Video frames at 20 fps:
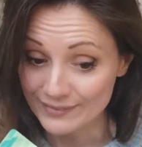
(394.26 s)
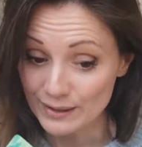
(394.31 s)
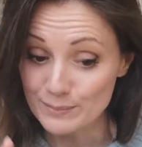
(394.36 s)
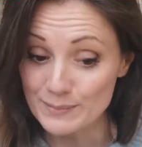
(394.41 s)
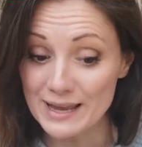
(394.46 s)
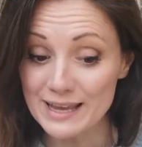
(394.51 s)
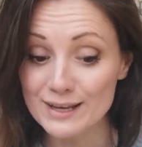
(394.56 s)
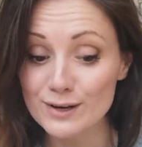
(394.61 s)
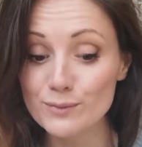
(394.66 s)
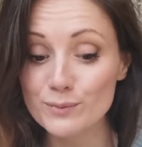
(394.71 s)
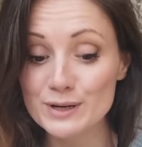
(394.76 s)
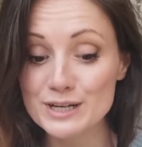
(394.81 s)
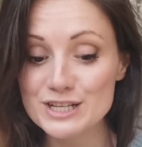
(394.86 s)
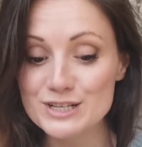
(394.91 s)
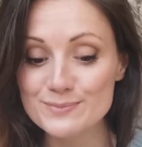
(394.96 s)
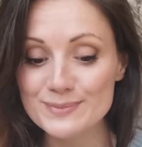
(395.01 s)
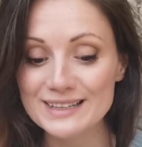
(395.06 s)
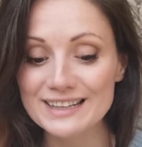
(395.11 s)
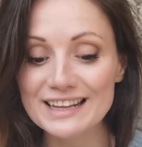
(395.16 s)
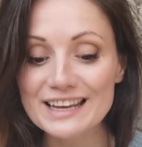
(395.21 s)
Make a
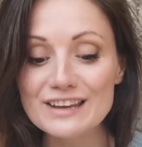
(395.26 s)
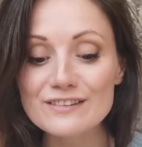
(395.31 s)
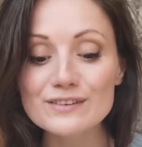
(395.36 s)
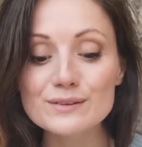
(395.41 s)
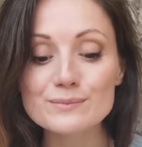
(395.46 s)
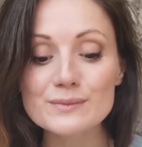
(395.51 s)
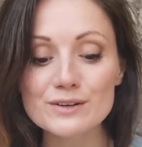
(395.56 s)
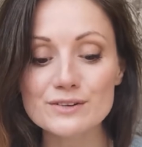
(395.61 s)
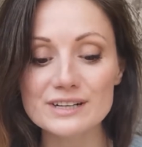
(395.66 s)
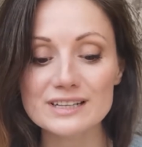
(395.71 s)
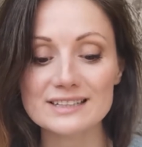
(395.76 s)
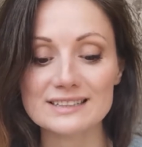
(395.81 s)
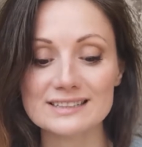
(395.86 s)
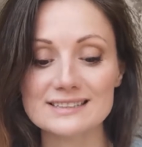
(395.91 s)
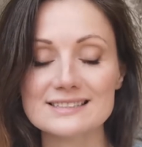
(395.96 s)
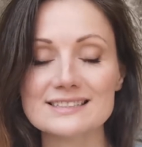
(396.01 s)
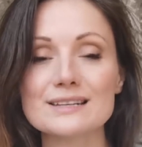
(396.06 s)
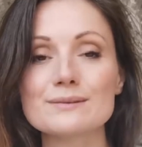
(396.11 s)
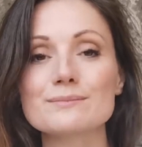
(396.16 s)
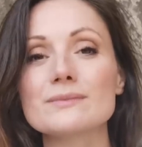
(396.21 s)
wish, believe in
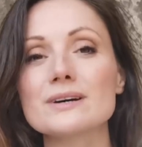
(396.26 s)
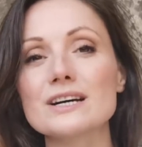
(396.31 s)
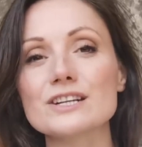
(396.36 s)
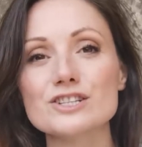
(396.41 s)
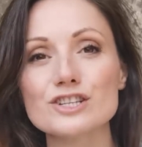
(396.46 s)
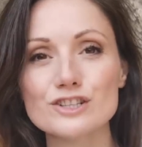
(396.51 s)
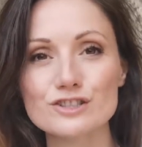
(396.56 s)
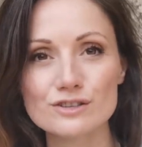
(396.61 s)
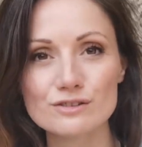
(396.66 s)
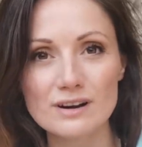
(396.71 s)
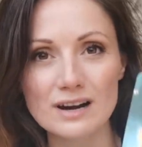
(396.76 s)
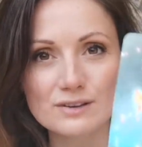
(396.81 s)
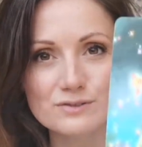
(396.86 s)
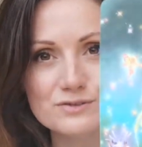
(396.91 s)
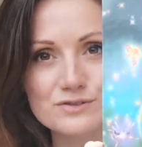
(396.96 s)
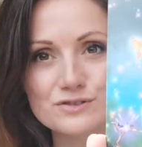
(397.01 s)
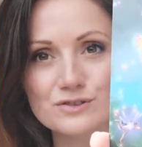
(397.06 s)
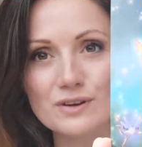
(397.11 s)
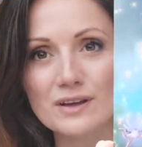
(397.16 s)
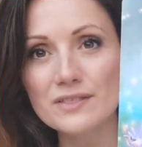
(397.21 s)
miracles, and magic
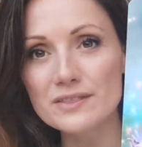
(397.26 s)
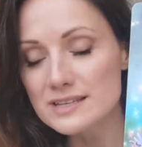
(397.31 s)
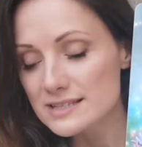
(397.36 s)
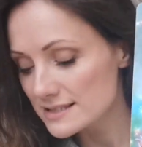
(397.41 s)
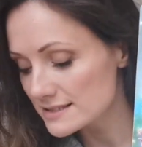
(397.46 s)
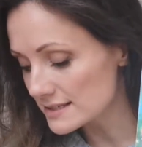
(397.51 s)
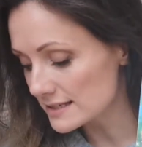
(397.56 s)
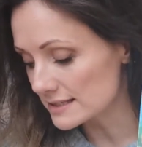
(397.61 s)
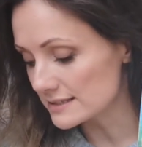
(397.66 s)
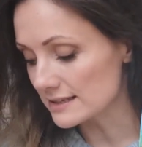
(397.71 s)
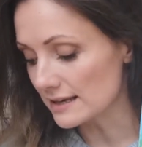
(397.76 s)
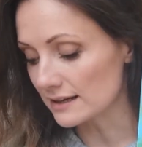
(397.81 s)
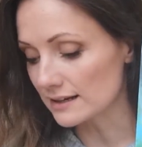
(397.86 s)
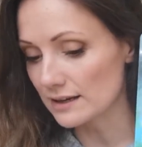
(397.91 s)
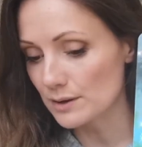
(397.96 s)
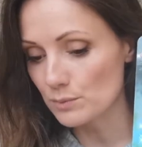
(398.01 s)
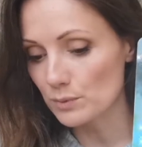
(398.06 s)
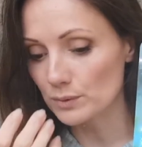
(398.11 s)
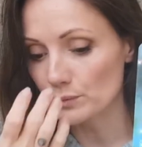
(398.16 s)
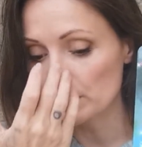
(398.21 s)
surrounds you. And this is
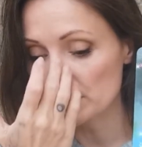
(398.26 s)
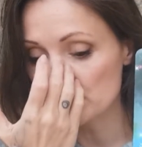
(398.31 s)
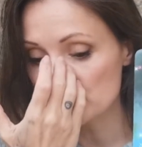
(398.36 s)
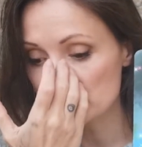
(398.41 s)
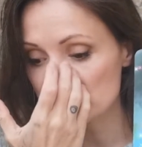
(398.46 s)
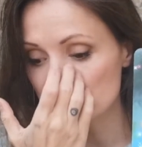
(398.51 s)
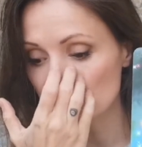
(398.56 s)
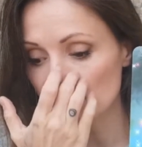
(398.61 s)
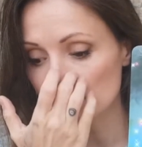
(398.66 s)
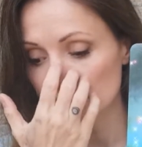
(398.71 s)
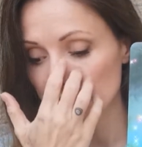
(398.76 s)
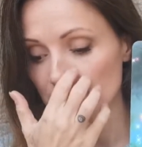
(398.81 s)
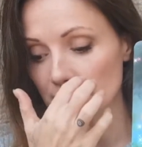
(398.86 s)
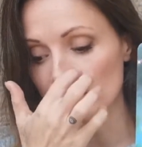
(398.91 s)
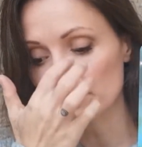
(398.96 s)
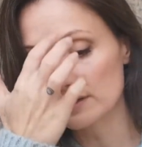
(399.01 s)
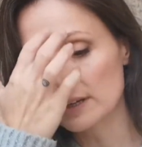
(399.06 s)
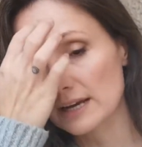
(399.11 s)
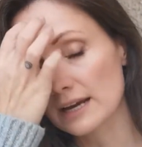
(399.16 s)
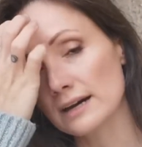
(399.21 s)
exactly what we just talked
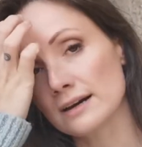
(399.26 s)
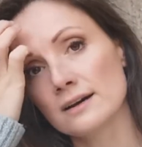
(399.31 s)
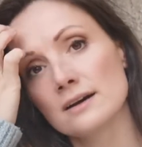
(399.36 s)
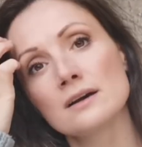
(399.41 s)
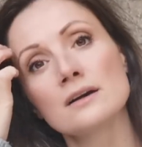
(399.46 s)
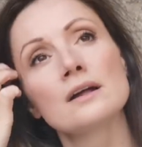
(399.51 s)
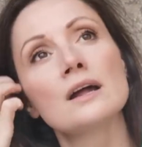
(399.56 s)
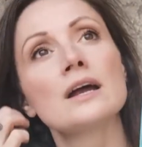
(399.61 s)
about here.